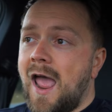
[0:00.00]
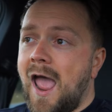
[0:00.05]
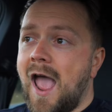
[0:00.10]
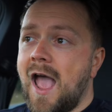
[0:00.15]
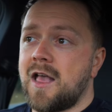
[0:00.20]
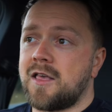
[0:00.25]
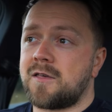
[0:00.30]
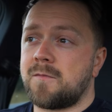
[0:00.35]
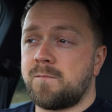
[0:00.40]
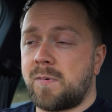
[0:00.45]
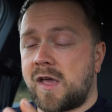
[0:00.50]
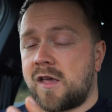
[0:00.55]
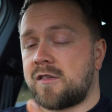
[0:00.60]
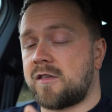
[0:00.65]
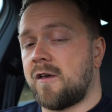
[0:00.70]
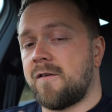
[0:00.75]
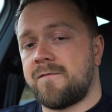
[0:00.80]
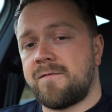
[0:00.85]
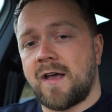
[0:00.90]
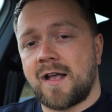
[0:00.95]
is because
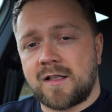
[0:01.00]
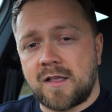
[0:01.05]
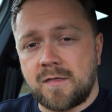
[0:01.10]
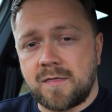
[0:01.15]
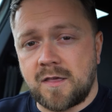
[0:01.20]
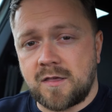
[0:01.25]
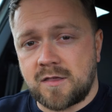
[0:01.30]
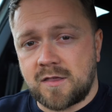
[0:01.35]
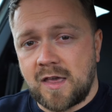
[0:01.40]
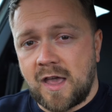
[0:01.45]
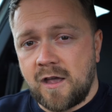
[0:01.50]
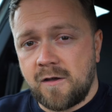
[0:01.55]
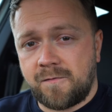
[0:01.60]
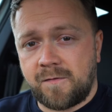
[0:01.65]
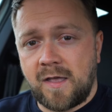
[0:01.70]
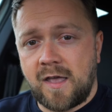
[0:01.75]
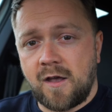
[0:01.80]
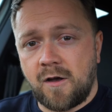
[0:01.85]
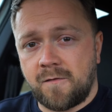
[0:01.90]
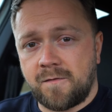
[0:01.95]
it affected the
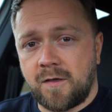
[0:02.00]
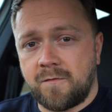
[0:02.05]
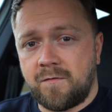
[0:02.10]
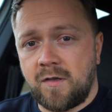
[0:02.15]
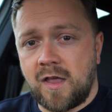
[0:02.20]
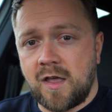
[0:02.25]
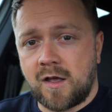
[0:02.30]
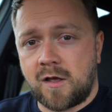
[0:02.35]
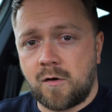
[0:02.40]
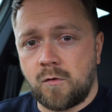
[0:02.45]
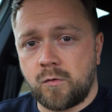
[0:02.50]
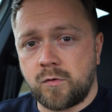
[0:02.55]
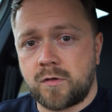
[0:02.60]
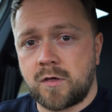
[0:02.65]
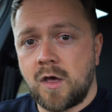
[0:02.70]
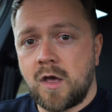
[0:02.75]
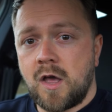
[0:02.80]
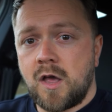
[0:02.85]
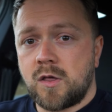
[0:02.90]
safety of the vehicles.